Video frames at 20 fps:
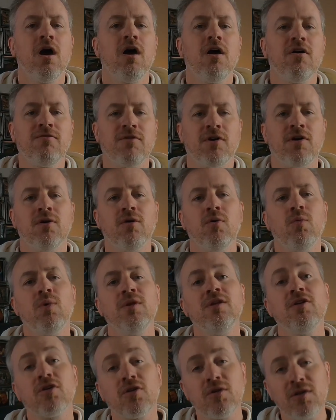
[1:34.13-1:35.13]
However,
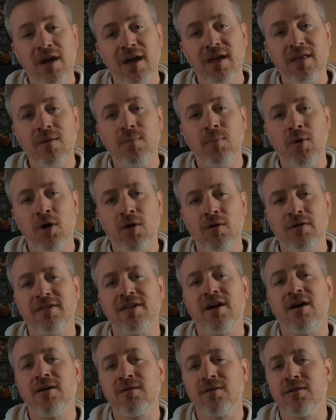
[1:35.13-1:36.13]
when you're going to hit the ball as
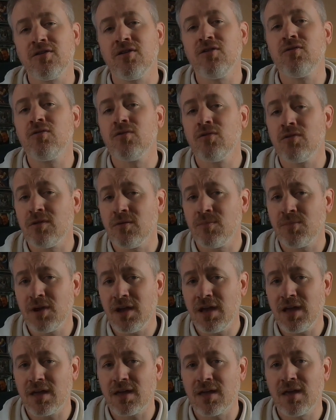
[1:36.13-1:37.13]
hard as you do on the
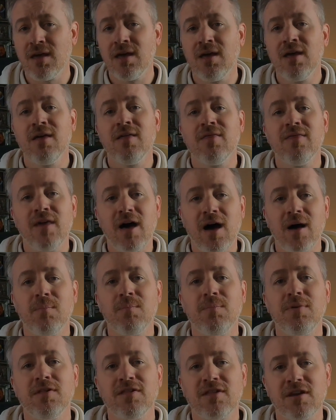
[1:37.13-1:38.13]
break, that
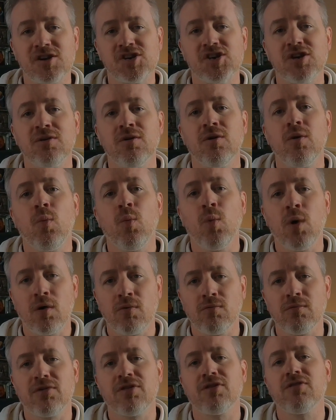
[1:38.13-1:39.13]
position
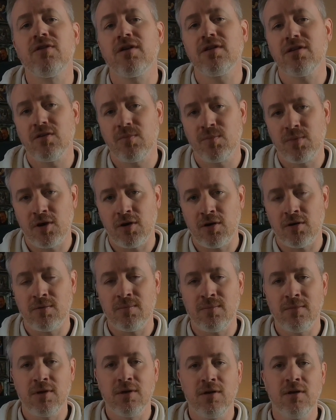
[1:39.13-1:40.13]
will restrict your power.
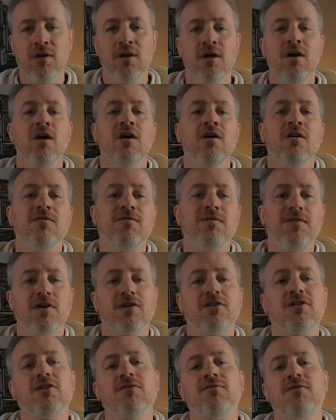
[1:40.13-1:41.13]

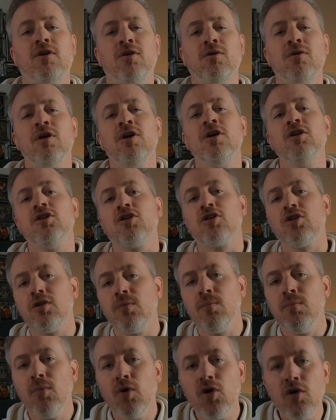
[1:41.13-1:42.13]
First of all, you're going
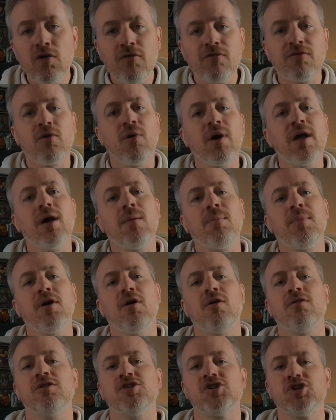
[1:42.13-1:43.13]
to move quite a
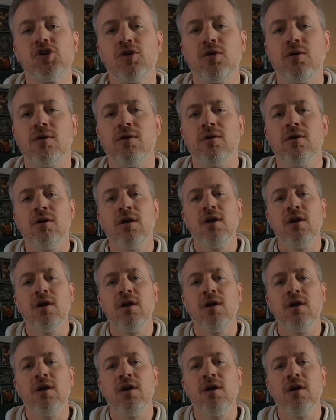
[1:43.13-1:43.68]
bit on the shot.